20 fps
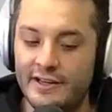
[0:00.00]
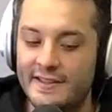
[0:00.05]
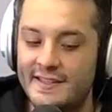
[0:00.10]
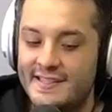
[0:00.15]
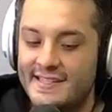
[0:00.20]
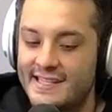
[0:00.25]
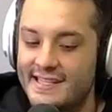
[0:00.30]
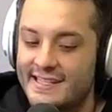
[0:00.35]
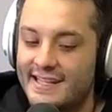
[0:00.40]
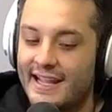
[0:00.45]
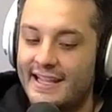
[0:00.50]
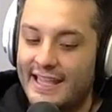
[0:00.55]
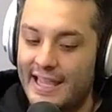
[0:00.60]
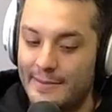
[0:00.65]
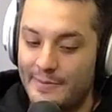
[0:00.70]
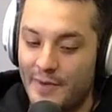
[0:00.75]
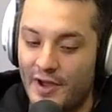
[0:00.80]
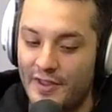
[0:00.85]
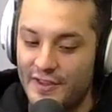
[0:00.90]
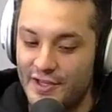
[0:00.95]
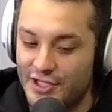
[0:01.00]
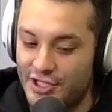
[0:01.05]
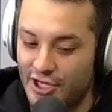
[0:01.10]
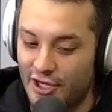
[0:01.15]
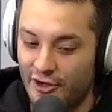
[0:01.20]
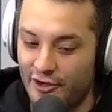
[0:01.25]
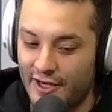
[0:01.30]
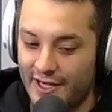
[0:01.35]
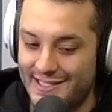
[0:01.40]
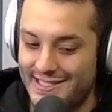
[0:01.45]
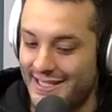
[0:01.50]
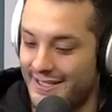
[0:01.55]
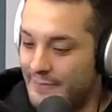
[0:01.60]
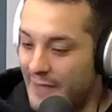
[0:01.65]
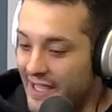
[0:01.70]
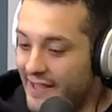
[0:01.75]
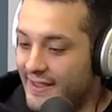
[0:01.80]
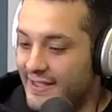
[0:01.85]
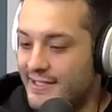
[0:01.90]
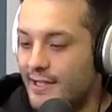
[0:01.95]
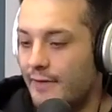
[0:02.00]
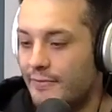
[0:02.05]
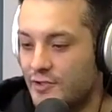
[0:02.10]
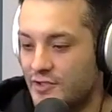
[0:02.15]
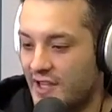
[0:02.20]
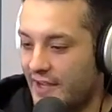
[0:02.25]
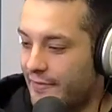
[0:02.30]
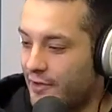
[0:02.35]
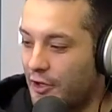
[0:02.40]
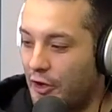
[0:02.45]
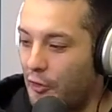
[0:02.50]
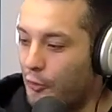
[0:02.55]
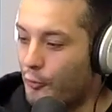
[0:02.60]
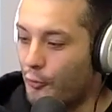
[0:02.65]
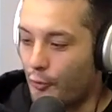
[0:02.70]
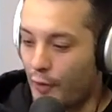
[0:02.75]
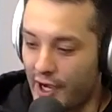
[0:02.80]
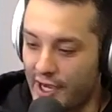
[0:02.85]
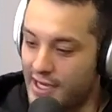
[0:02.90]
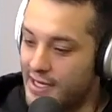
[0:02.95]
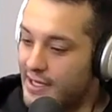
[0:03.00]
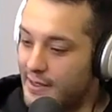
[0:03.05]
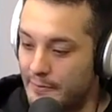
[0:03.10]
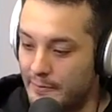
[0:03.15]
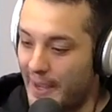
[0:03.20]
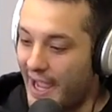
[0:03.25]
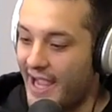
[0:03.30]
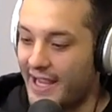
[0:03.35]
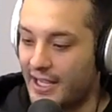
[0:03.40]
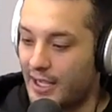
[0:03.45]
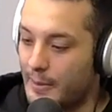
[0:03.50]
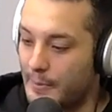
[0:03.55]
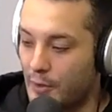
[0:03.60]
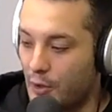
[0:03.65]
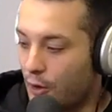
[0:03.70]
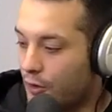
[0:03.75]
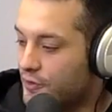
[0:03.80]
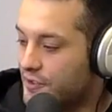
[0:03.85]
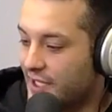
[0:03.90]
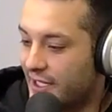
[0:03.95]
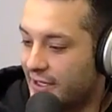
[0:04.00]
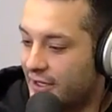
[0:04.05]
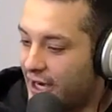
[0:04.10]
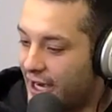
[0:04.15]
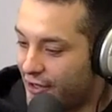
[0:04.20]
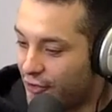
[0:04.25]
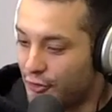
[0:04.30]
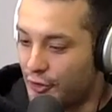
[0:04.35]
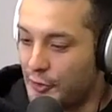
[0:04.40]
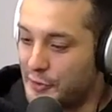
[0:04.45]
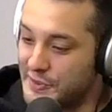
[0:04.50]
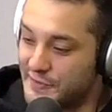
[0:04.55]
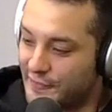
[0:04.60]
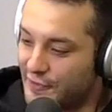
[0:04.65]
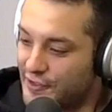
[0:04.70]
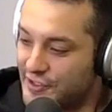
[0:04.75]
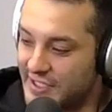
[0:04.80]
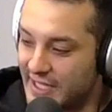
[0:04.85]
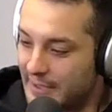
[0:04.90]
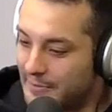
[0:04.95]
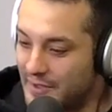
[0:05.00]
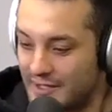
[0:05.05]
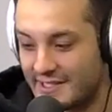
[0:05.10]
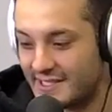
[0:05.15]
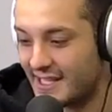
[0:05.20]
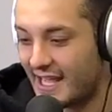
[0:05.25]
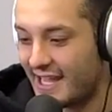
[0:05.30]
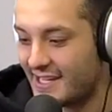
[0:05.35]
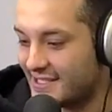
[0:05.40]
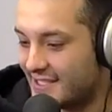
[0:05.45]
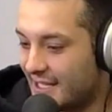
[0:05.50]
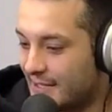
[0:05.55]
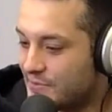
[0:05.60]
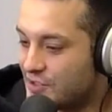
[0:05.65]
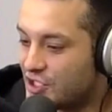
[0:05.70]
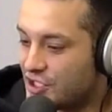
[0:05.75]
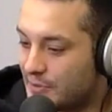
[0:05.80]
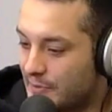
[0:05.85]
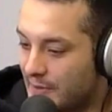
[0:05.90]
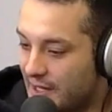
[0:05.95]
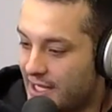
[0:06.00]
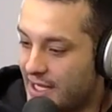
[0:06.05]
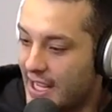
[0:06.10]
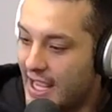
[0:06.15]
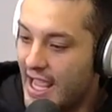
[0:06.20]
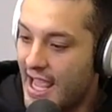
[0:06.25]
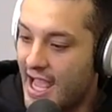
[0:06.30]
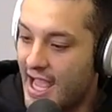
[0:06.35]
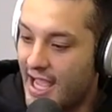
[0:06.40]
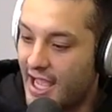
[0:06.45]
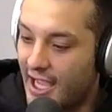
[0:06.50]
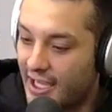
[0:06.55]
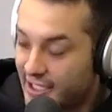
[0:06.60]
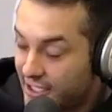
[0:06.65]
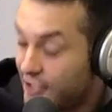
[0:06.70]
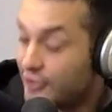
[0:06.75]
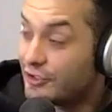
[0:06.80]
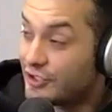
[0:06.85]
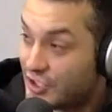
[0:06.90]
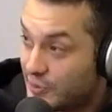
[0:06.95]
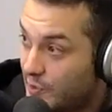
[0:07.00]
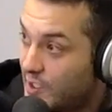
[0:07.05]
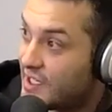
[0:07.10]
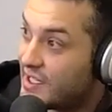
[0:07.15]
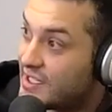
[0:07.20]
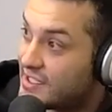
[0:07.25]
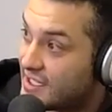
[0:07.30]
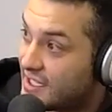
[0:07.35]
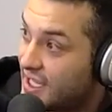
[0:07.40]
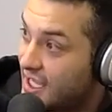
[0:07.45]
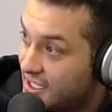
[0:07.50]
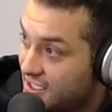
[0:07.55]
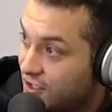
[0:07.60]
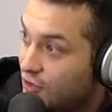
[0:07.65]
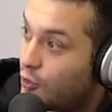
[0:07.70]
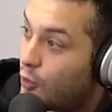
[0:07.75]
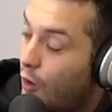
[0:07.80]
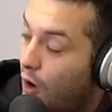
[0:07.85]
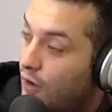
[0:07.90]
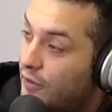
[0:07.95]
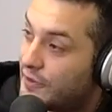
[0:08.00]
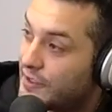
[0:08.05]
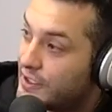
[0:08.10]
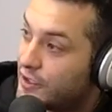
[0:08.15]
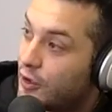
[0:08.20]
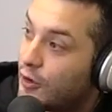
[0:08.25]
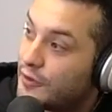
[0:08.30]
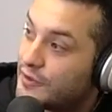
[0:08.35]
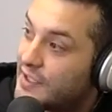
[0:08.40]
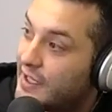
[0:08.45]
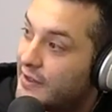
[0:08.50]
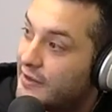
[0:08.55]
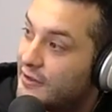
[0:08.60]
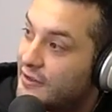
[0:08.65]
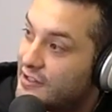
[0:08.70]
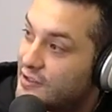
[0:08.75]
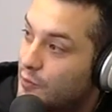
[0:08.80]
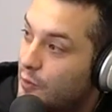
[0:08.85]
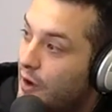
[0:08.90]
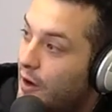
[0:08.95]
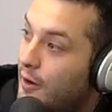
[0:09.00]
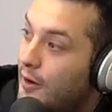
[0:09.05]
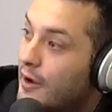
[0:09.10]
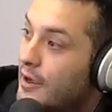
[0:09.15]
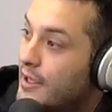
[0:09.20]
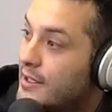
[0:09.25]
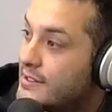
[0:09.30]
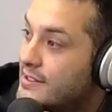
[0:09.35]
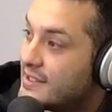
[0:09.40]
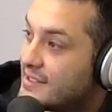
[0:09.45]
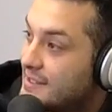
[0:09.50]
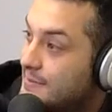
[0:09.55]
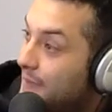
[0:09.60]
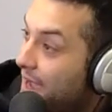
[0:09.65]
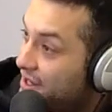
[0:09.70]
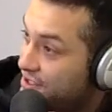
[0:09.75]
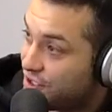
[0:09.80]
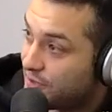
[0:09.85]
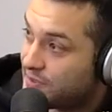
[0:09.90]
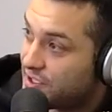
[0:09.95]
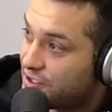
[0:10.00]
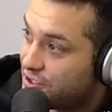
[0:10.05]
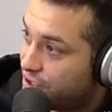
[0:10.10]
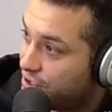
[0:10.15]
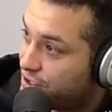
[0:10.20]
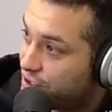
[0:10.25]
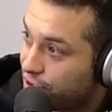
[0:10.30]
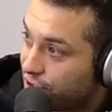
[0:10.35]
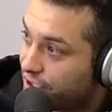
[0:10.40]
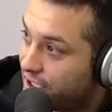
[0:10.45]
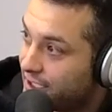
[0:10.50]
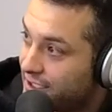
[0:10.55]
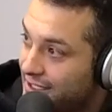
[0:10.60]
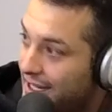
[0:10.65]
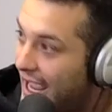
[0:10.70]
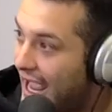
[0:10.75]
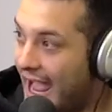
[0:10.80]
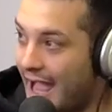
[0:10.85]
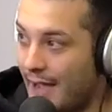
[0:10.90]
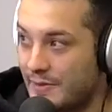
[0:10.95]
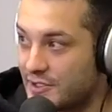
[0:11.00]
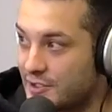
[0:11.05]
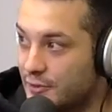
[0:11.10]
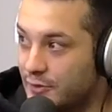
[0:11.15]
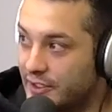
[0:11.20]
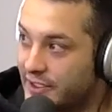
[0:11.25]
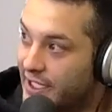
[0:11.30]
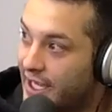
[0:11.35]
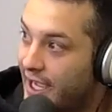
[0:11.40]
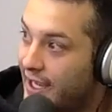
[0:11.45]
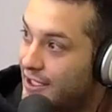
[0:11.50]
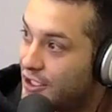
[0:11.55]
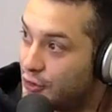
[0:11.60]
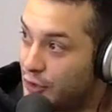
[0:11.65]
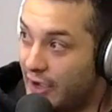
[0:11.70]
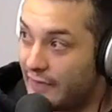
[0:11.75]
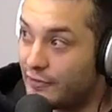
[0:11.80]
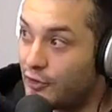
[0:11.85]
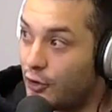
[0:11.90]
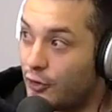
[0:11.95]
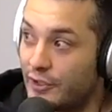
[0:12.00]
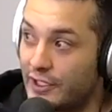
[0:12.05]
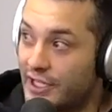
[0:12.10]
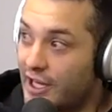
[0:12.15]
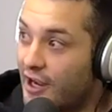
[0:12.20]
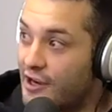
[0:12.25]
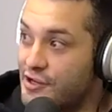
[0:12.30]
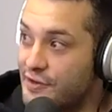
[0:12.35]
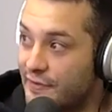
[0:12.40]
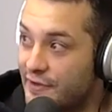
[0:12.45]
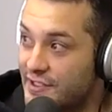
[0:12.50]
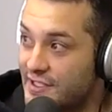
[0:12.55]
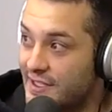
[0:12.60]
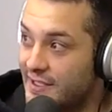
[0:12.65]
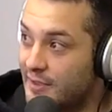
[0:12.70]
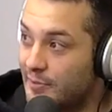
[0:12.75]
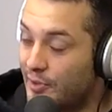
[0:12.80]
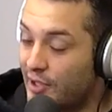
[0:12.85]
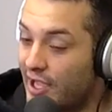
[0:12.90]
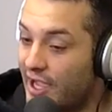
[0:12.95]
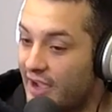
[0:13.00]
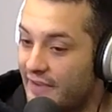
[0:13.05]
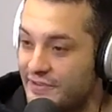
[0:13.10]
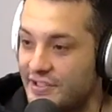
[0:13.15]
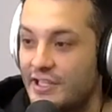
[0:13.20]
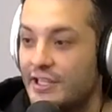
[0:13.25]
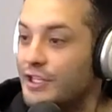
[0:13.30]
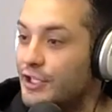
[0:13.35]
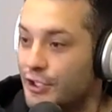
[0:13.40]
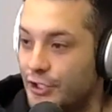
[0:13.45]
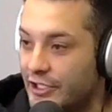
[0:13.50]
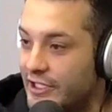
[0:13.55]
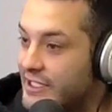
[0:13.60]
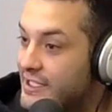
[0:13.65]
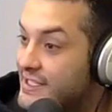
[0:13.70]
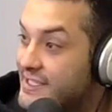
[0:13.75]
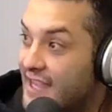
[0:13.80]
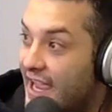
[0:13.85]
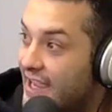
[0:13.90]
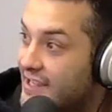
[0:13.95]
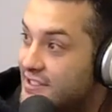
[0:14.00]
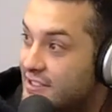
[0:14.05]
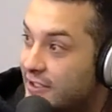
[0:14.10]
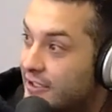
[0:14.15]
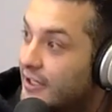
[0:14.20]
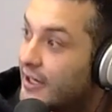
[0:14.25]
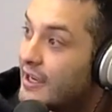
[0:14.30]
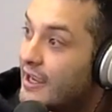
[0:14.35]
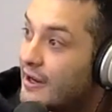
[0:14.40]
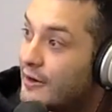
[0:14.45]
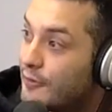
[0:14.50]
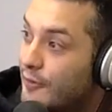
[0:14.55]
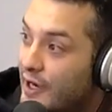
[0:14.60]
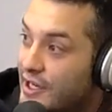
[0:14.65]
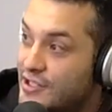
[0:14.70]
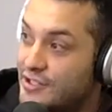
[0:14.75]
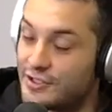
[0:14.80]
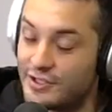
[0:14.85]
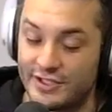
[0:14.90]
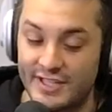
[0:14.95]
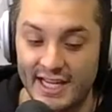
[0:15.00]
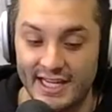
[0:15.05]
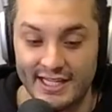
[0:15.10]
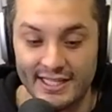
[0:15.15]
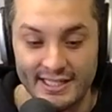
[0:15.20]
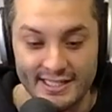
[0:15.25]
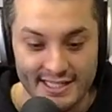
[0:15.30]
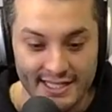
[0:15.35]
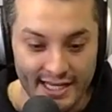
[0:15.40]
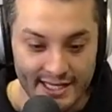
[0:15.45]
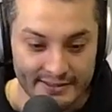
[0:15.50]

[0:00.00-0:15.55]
the season, I came on this show and I said, "Man, the Devils have a great backup goaltender. I don't know his first name, but his last name Schmid. Akira Schmid is is a quality goaltender as well. Does he match up to Shesterkin? Absolutely not. You have goalie controversy in the playoffs. You're a disaster. Rangers are taking it tonight.